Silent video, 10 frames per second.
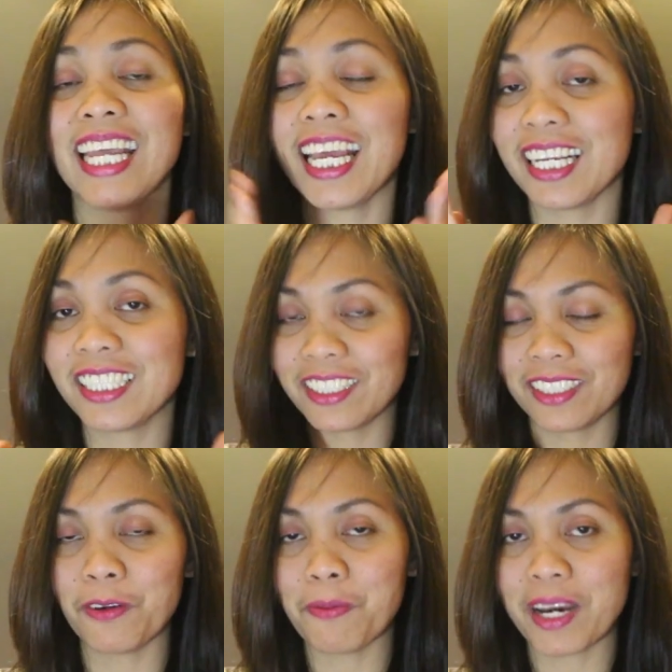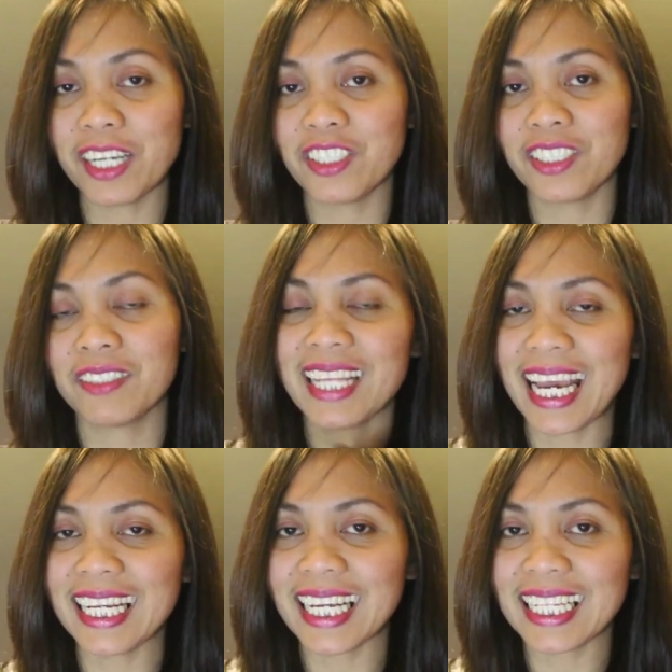Thanks so much.
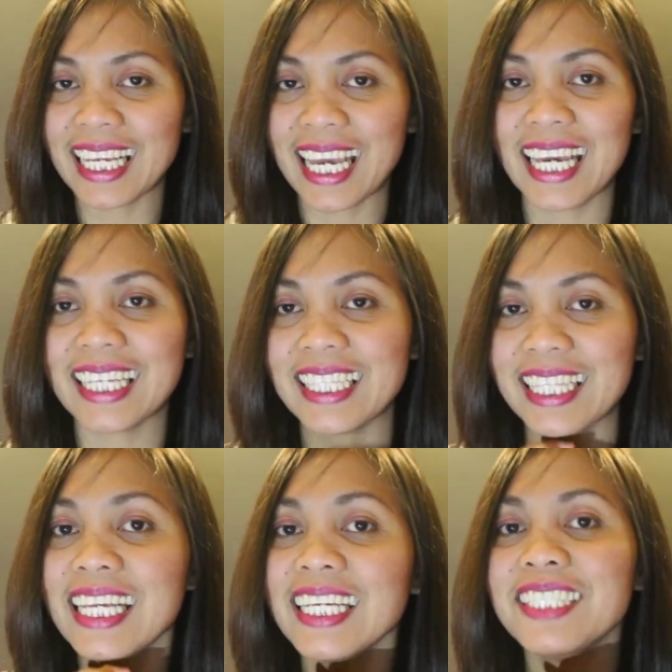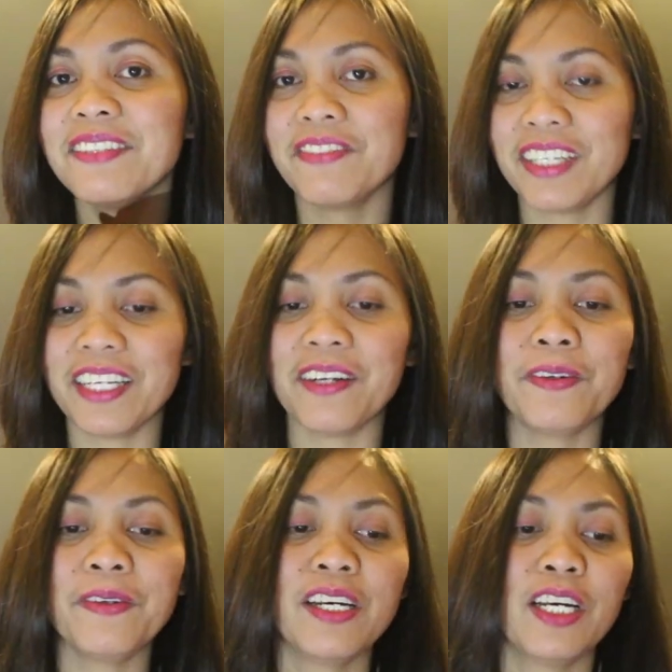I dedicate this
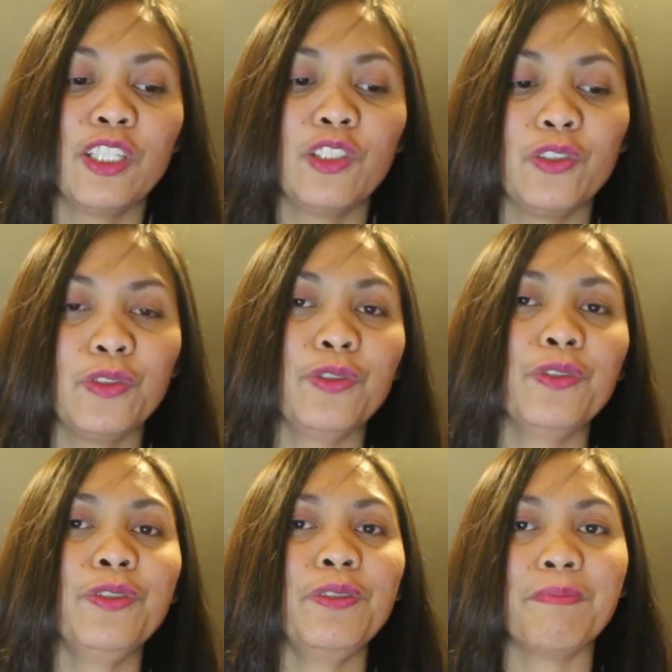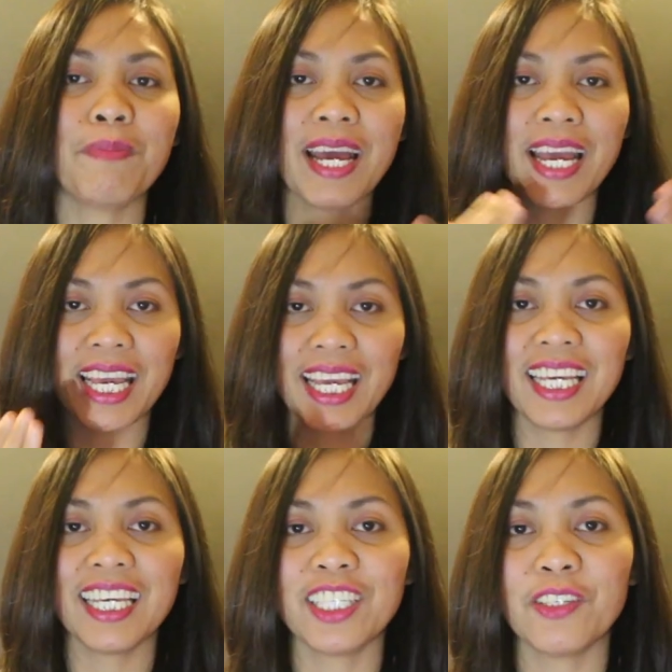video to
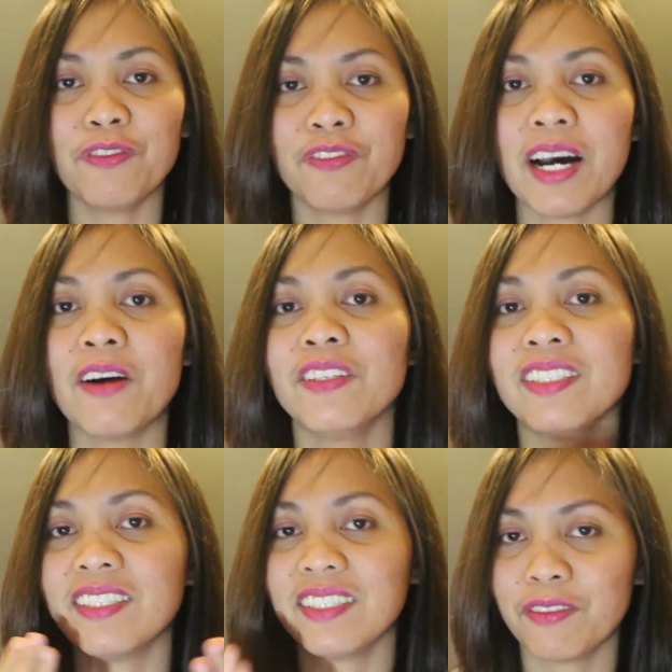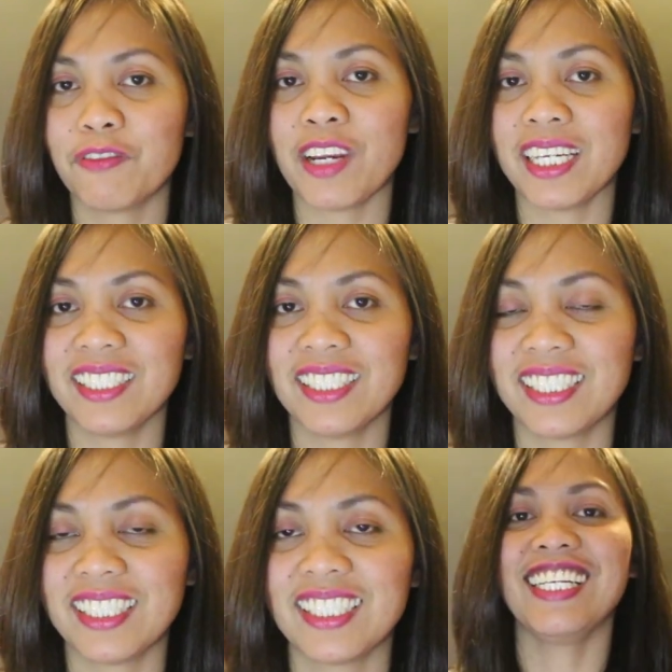my newfound
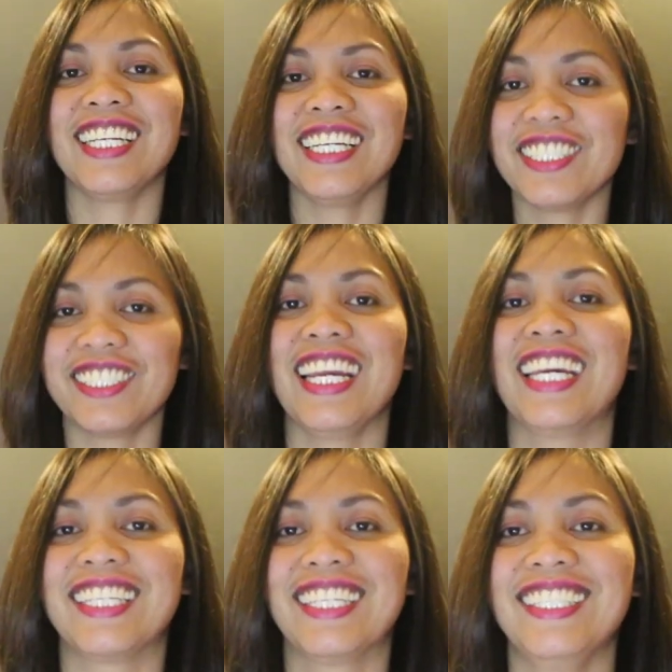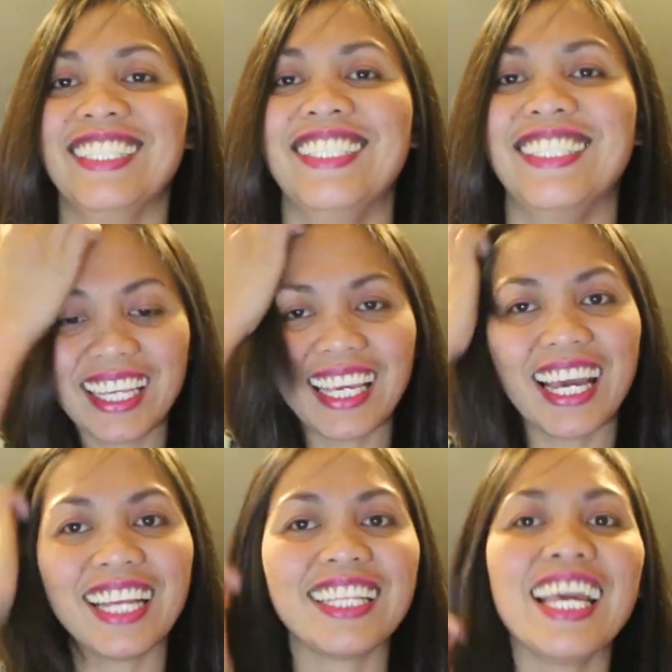friends in the internet.
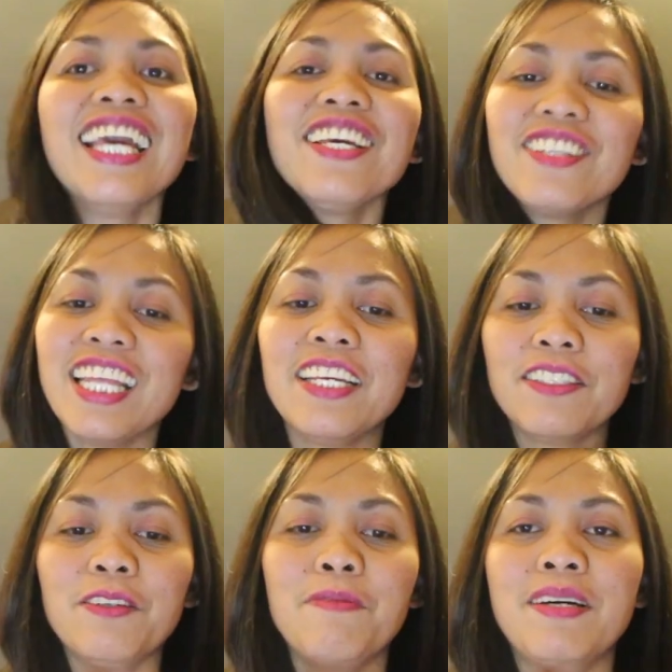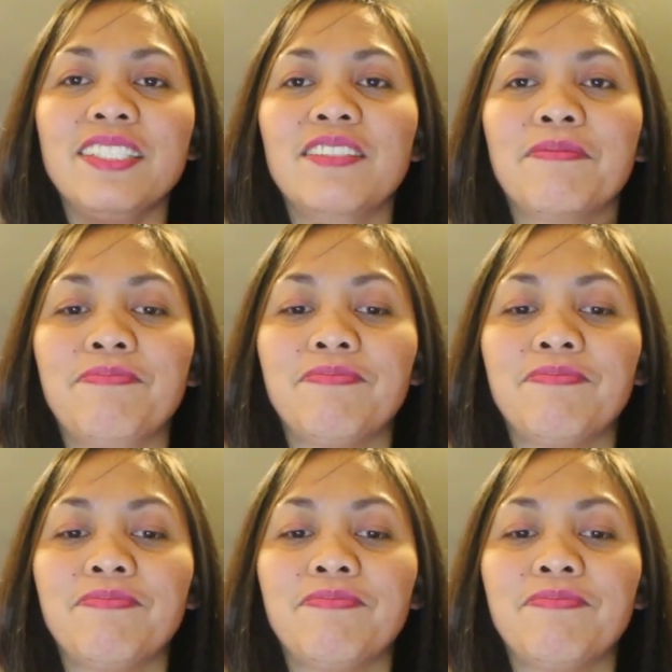Yeah, thank you so much.